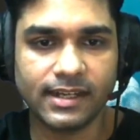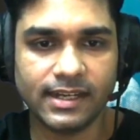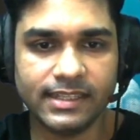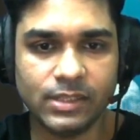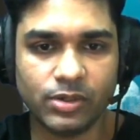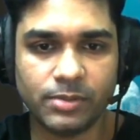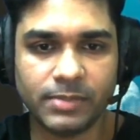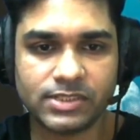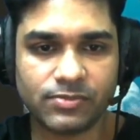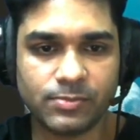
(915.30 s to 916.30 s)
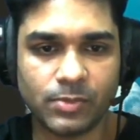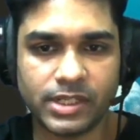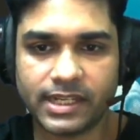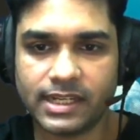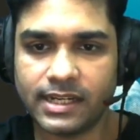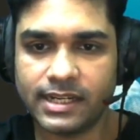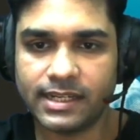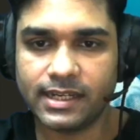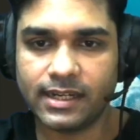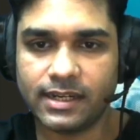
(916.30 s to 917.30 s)
new image of Mordecai
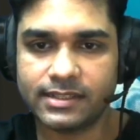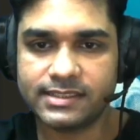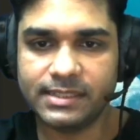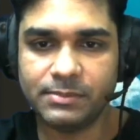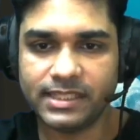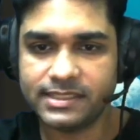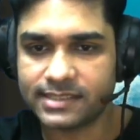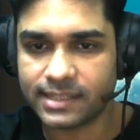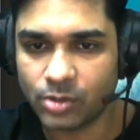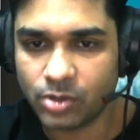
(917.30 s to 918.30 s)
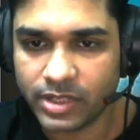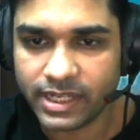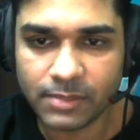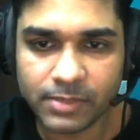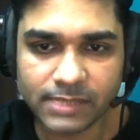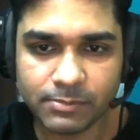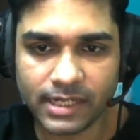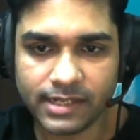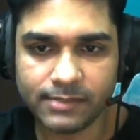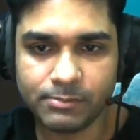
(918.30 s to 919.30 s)
3 minutes ago,
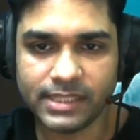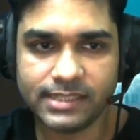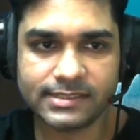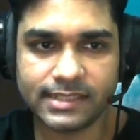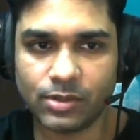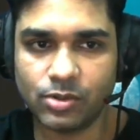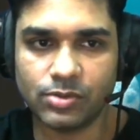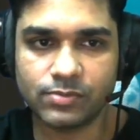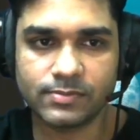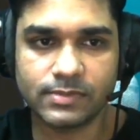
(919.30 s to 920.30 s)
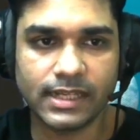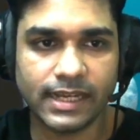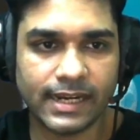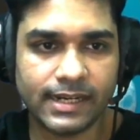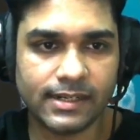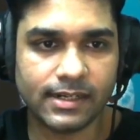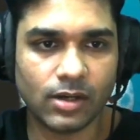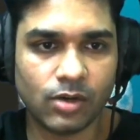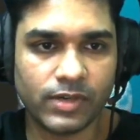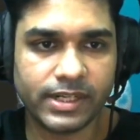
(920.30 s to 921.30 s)
11 minutes ago. And
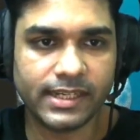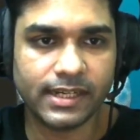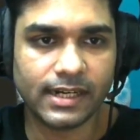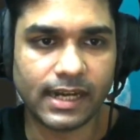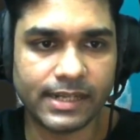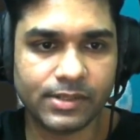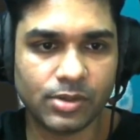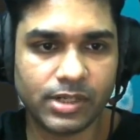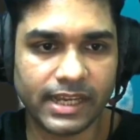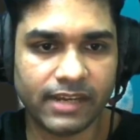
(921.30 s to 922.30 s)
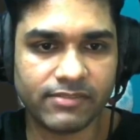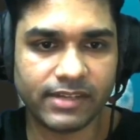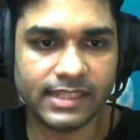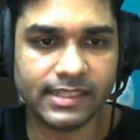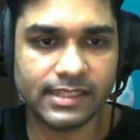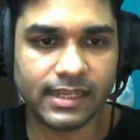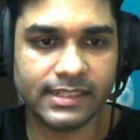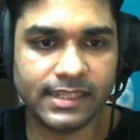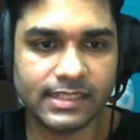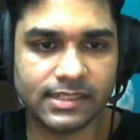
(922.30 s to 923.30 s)
over here I don't have
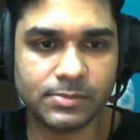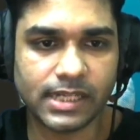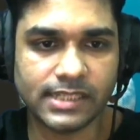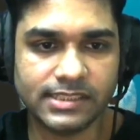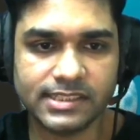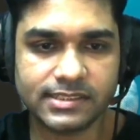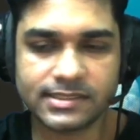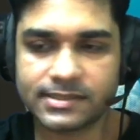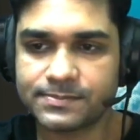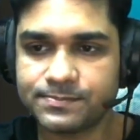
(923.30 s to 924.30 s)
any other branches.